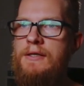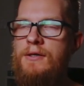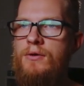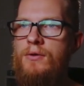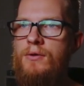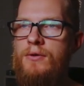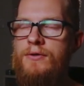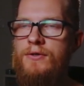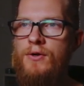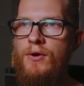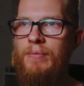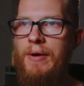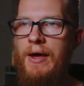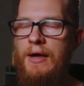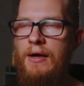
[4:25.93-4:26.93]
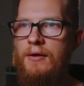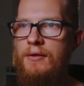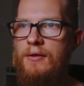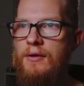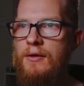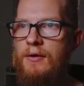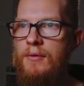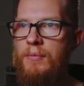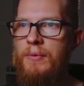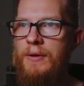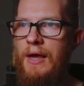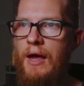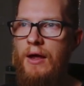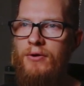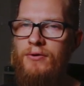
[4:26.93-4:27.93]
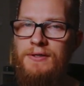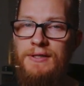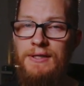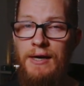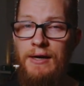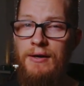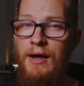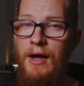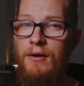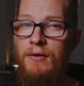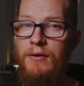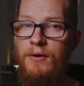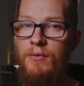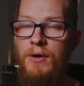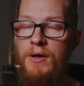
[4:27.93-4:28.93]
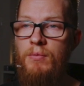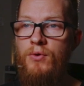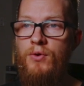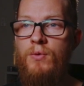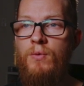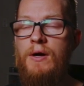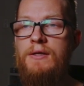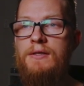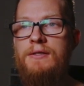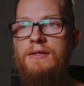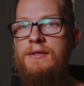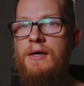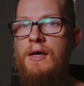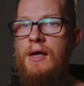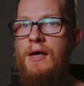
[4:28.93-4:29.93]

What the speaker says: It'll also make the piano stand out a little bit more once,